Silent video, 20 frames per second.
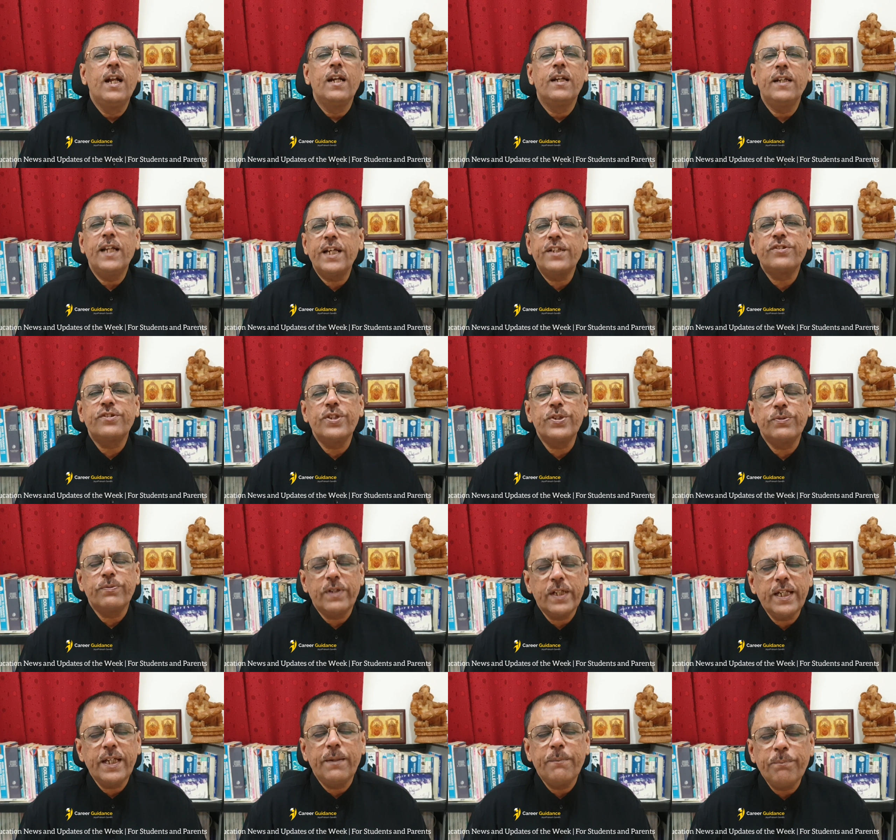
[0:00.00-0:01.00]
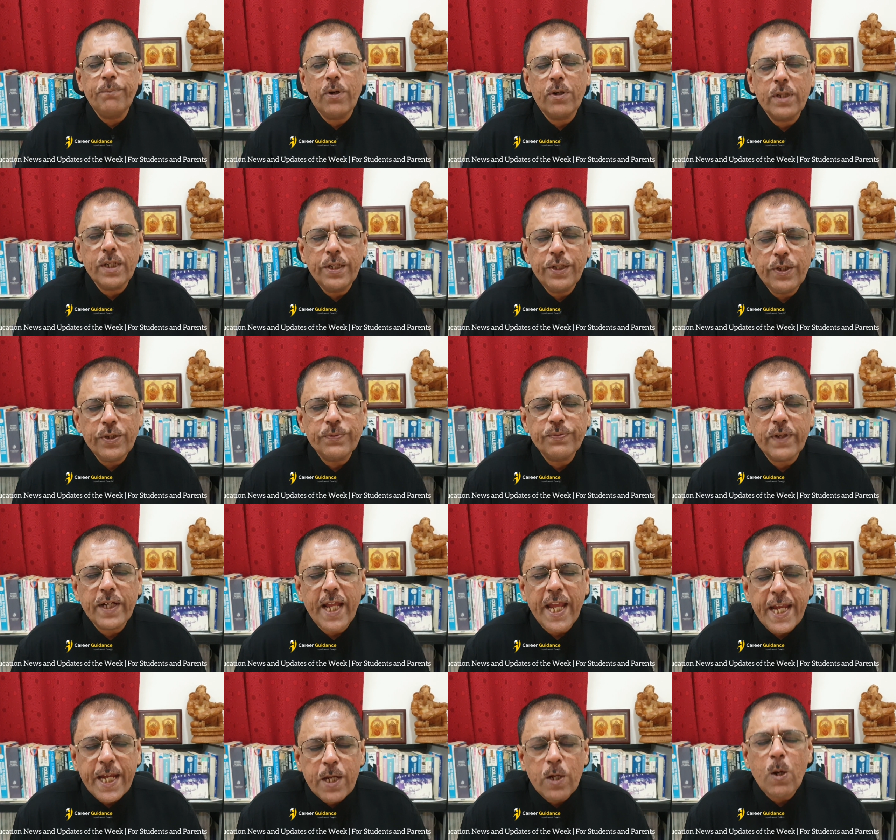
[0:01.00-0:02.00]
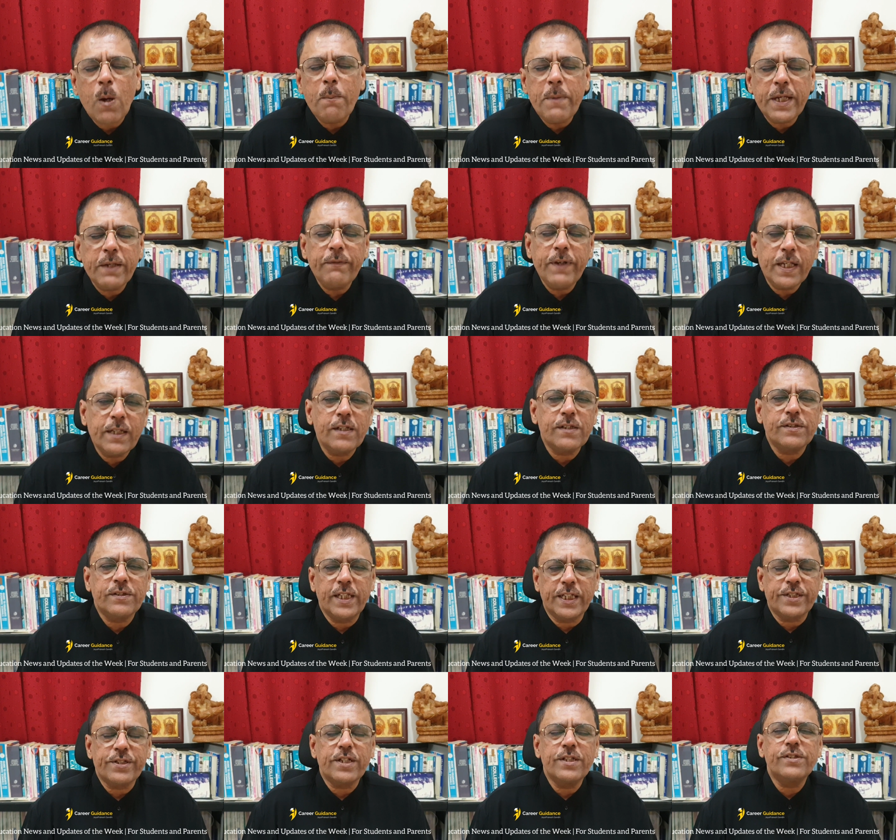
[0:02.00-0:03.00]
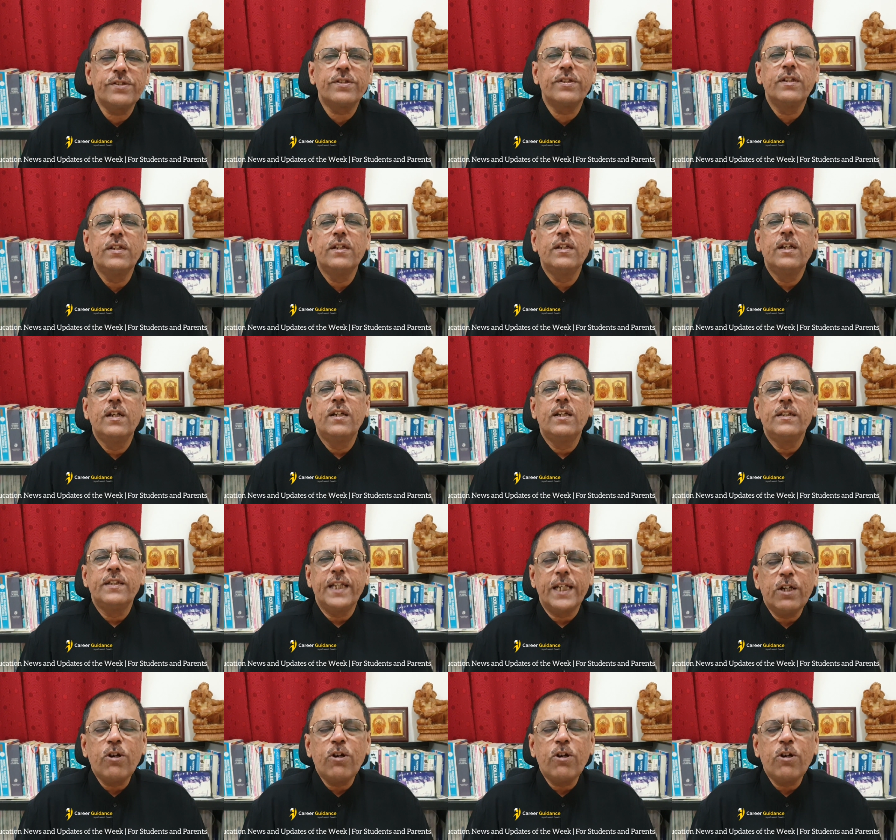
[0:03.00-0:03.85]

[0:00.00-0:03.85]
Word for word: Next is very important news for economic weaker sections. The